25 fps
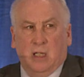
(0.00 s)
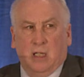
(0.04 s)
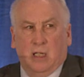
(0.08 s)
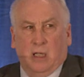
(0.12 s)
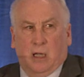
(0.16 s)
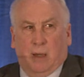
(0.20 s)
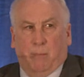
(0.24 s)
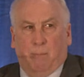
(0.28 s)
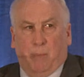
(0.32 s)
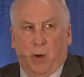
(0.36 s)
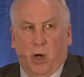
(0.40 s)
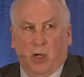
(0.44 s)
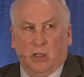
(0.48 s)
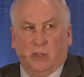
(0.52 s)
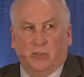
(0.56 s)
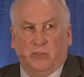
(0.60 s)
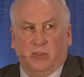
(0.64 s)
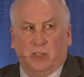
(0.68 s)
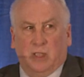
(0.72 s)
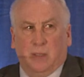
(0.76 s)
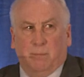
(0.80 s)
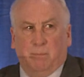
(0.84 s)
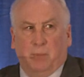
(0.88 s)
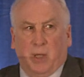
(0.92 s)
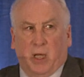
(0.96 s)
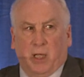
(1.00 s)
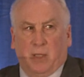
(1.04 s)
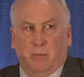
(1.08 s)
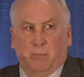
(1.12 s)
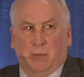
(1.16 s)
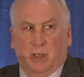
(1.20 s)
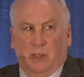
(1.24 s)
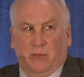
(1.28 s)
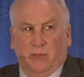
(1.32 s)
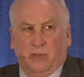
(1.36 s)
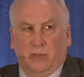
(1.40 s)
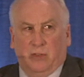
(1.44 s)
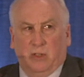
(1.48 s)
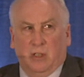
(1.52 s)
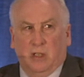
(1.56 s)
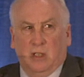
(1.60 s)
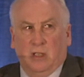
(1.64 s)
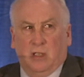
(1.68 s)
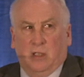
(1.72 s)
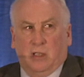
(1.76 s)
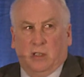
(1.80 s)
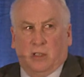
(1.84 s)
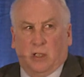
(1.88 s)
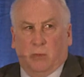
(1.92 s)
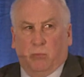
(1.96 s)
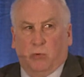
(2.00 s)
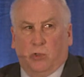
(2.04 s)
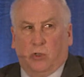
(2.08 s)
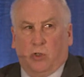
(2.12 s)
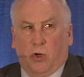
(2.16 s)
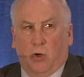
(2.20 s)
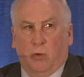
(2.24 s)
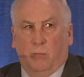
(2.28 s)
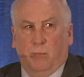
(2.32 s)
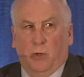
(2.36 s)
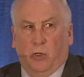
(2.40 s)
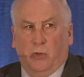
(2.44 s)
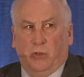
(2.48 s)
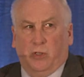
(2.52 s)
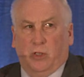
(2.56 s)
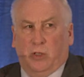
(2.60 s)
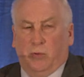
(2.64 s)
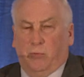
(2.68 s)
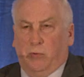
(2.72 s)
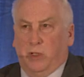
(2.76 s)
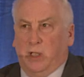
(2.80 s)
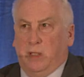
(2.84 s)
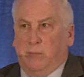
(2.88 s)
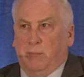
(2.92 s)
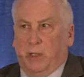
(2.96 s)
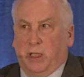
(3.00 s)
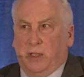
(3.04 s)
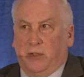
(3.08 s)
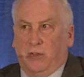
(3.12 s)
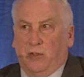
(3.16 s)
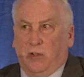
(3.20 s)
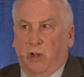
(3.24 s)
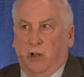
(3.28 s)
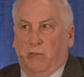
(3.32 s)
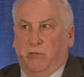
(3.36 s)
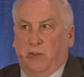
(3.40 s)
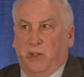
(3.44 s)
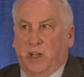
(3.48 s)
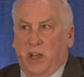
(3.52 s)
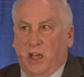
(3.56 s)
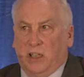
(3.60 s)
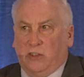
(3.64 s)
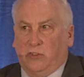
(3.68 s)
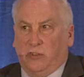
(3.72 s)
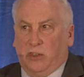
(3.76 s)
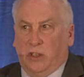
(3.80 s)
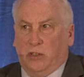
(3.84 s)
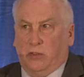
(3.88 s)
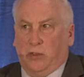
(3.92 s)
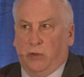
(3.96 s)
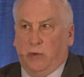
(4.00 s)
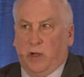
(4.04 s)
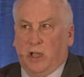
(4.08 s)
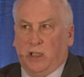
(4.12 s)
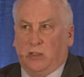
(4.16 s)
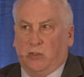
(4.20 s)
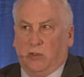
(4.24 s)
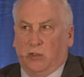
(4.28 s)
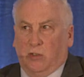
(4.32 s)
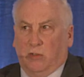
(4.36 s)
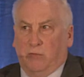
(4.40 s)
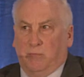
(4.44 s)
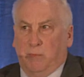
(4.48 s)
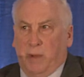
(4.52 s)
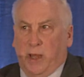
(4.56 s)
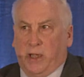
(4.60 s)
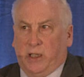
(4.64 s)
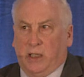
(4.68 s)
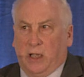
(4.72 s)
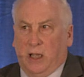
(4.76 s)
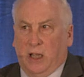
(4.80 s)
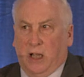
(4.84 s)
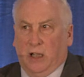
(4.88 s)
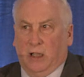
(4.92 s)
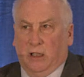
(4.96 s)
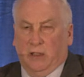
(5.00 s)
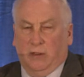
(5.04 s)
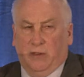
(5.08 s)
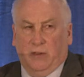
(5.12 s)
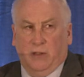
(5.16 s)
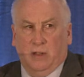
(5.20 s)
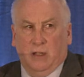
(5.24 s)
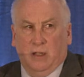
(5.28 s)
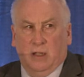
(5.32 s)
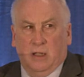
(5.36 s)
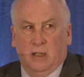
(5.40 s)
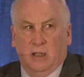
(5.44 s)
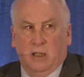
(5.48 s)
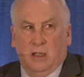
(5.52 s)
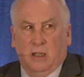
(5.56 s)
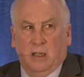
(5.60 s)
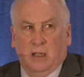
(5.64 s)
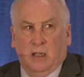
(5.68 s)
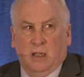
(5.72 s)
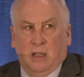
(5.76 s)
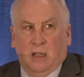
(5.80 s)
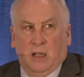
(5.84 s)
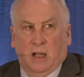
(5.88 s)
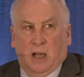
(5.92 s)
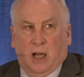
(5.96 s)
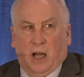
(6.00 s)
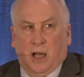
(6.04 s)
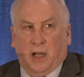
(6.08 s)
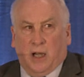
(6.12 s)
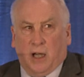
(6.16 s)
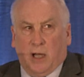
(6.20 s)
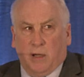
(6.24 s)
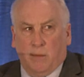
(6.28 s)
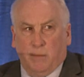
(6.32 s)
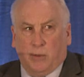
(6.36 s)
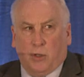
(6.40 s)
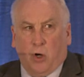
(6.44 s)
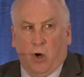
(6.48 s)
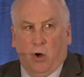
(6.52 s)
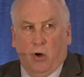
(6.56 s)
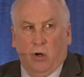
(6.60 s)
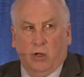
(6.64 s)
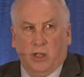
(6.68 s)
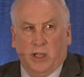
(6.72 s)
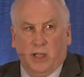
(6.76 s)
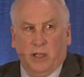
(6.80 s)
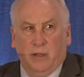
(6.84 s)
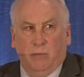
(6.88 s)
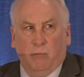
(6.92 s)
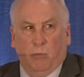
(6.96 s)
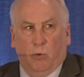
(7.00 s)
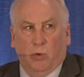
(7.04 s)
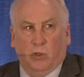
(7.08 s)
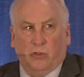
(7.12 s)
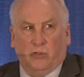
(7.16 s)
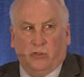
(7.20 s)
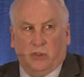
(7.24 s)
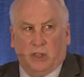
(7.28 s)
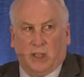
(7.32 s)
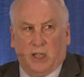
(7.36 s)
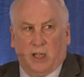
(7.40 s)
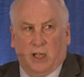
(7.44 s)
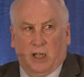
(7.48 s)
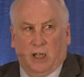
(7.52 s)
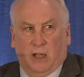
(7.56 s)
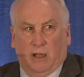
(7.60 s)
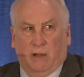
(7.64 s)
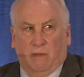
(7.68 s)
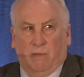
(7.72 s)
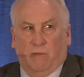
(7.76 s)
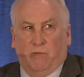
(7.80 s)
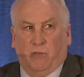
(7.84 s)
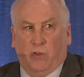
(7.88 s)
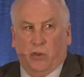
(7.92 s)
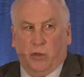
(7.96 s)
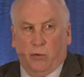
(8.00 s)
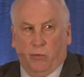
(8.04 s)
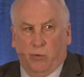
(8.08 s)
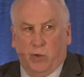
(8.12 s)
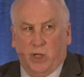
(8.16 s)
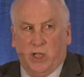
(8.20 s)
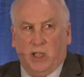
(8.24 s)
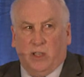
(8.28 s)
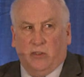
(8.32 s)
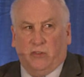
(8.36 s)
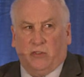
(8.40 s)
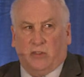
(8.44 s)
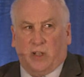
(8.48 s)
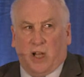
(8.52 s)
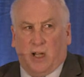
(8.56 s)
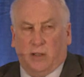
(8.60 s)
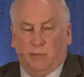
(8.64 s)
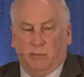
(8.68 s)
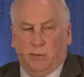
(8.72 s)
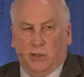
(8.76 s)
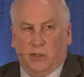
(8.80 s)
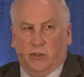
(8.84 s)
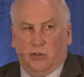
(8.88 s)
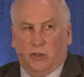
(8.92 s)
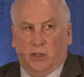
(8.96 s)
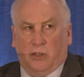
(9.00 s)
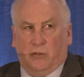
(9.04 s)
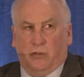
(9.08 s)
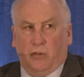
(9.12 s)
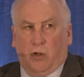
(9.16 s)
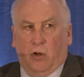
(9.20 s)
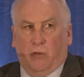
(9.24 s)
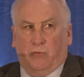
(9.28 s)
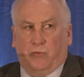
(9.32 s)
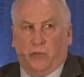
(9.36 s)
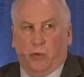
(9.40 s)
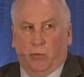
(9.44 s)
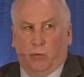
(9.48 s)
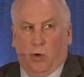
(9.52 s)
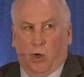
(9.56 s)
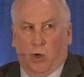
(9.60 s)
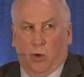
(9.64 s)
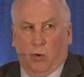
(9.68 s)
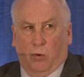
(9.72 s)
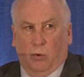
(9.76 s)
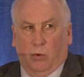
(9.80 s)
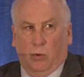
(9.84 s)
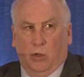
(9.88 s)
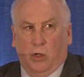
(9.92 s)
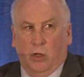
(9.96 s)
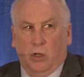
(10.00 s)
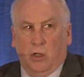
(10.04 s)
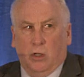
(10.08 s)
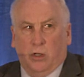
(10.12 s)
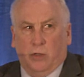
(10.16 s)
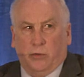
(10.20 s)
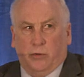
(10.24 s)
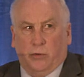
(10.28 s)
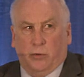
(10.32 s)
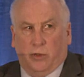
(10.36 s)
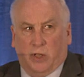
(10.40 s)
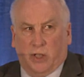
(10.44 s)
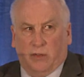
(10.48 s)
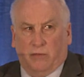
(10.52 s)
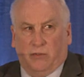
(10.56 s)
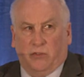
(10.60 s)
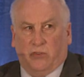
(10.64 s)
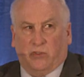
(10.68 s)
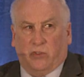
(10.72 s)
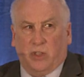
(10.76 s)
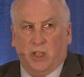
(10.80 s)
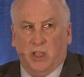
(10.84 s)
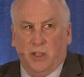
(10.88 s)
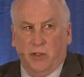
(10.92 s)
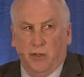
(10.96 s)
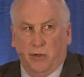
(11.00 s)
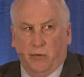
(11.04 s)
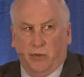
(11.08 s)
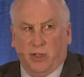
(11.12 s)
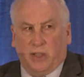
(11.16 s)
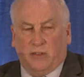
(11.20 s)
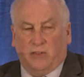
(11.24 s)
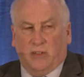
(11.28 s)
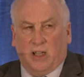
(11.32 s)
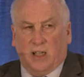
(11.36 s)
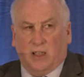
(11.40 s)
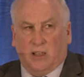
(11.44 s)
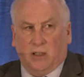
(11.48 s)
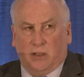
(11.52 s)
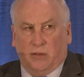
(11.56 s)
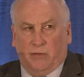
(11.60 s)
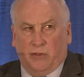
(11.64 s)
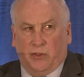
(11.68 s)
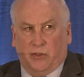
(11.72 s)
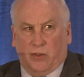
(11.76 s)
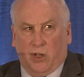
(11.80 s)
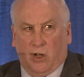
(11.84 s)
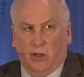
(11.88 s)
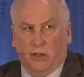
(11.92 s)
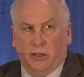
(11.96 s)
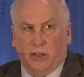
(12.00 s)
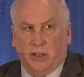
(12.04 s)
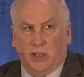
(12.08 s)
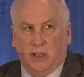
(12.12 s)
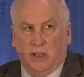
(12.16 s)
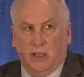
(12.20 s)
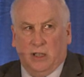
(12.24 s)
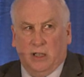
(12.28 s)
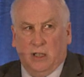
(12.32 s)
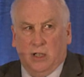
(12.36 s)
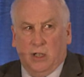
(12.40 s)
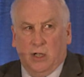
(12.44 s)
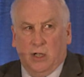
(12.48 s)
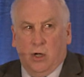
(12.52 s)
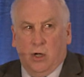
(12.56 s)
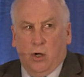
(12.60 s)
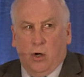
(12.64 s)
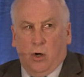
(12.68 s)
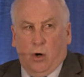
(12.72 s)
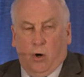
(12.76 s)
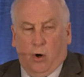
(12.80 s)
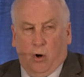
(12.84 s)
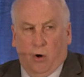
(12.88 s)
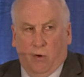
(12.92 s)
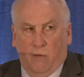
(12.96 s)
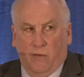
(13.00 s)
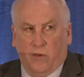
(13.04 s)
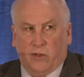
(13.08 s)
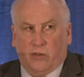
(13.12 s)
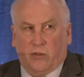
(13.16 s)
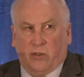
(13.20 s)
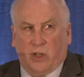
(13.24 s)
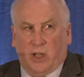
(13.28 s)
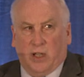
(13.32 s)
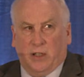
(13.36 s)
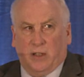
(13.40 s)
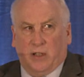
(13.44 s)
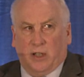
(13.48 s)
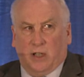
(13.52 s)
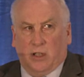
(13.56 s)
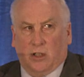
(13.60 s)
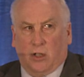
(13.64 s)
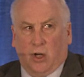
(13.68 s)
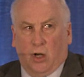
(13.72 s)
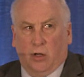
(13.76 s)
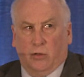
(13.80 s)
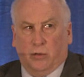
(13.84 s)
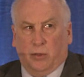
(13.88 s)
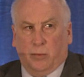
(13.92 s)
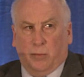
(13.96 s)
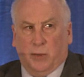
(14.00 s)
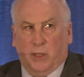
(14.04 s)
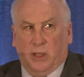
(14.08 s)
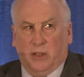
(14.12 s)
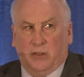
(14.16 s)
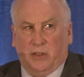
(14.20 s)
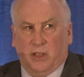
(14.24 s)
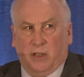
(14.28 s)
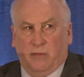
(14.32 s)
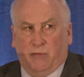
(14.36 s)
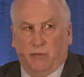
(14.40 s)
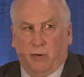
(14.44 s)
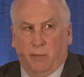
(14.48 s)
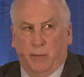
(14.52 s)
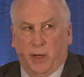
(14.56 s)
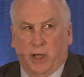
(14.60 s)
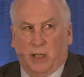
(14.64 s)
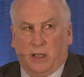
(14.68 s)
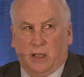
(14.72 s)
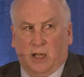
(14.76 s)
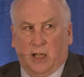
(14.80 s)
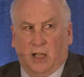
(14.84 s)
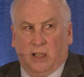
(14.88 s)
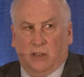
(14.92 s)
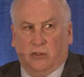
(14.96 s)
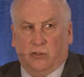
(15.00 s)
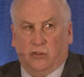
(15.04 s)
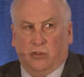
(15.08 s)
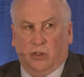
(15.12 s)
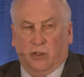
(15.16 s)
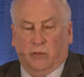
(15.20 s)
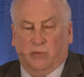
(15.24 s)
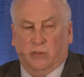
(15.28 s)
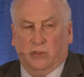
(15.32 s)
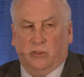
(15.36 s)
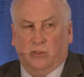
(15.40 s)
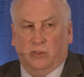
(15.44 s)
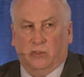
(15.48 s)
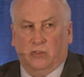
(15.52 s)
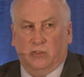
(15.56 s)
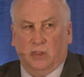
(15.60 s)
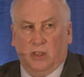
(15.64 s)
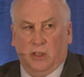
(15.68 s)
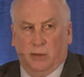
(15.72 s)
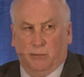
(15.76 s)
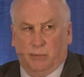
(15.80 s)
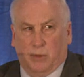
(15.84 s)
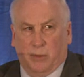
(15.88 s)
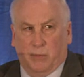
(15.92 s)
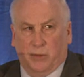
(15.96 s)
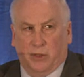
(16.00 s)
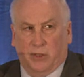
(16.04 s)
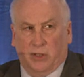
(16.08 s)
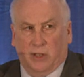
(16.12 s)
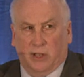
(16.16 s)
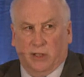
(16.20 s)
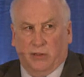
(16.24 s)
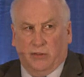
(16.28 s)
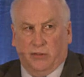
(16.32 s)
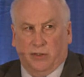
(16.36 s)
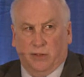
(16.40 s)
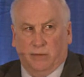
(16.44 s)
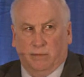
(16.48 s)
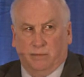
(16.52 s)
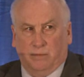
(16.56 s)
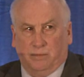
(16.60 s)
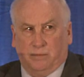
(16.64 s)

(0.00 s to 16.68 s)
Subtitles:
and policy impediments that would come under the remit of a National Director of Mental Health. And I am calling once again for the re-establishment of the role to give senior executive authority, oversight and accountability for mental health services implementation.